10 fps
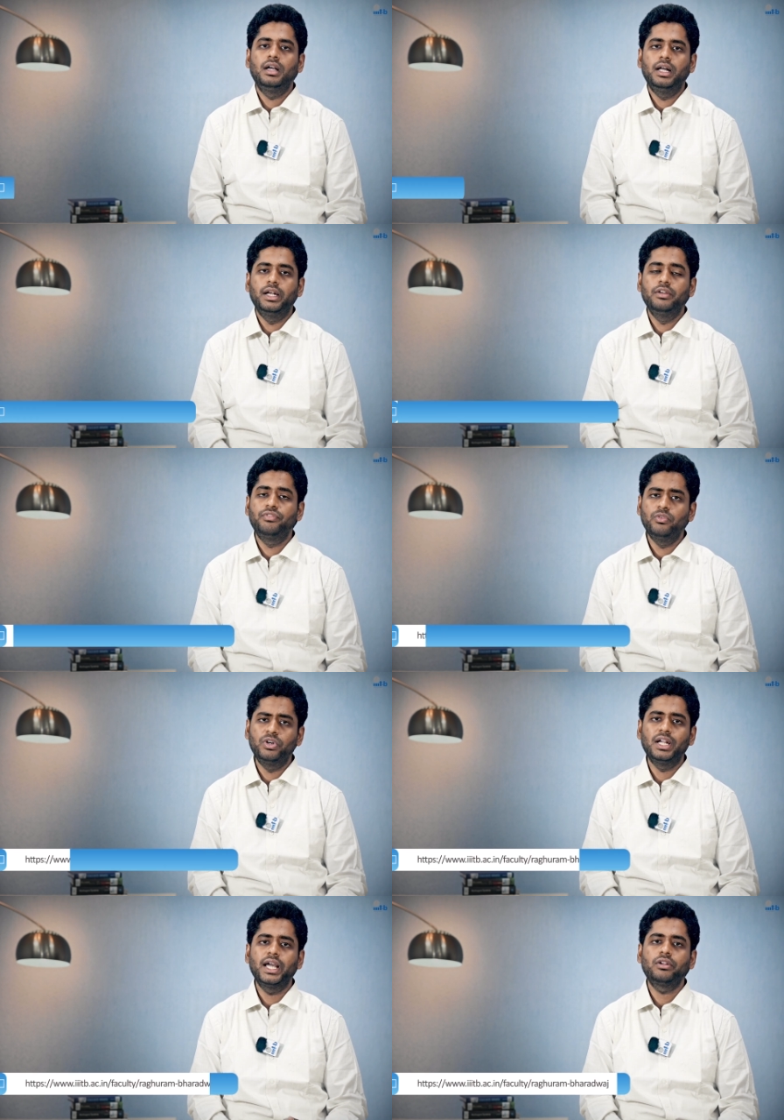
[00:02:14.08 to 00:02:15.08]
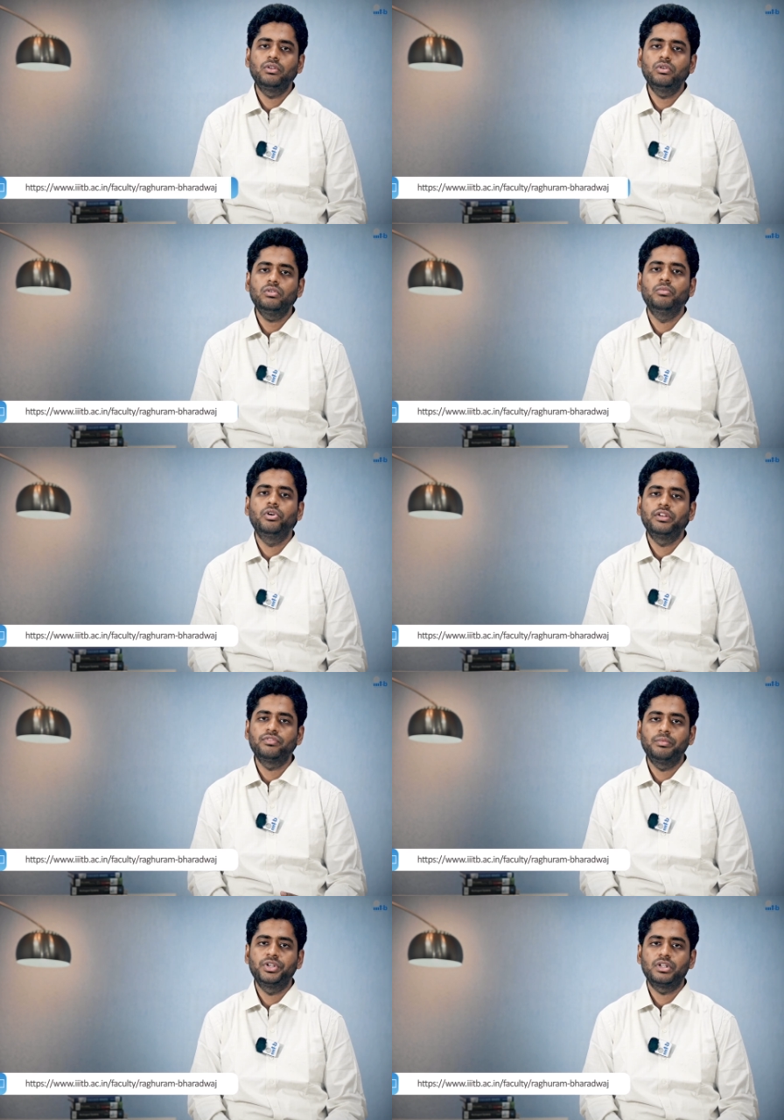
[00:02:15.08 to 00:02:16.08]
And if you would like to know more
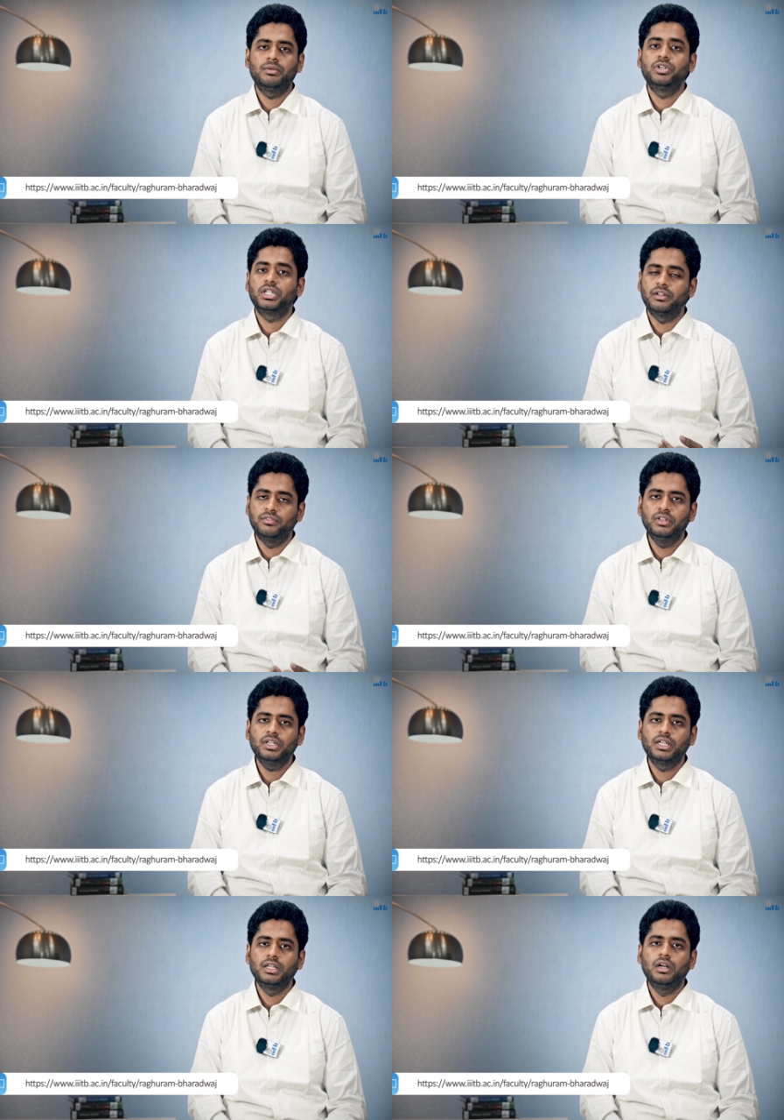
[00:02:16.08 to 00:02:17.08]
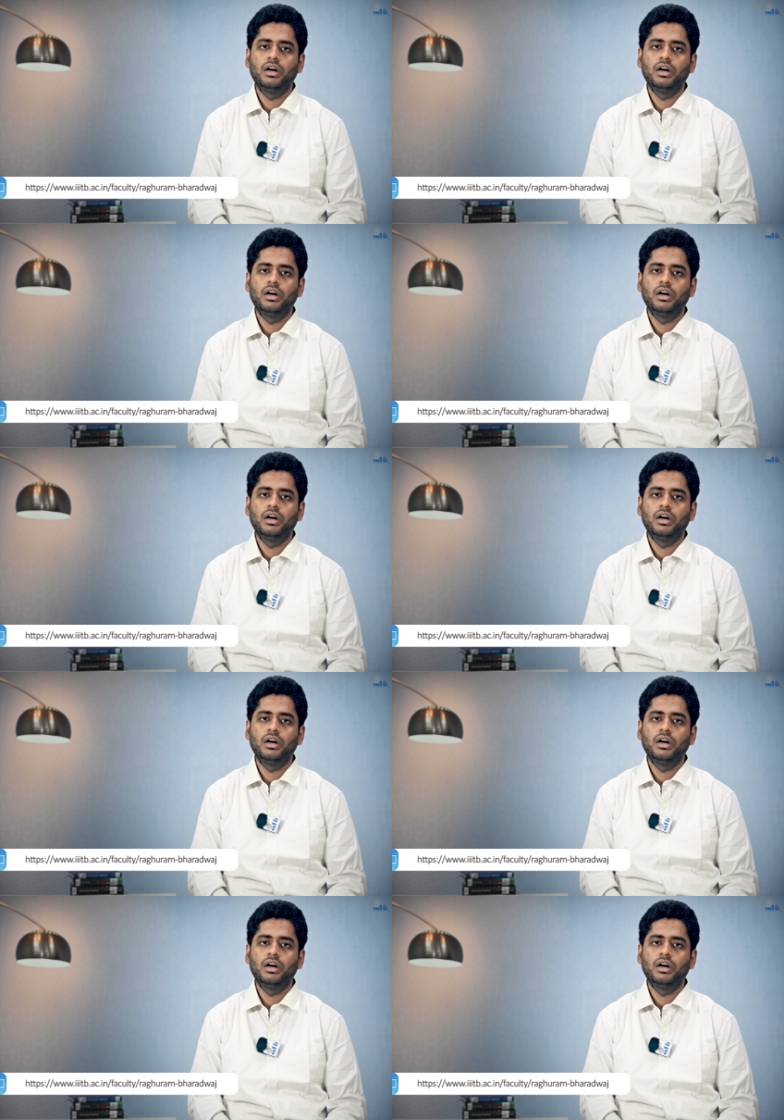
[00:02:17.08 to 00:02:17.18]
information about our work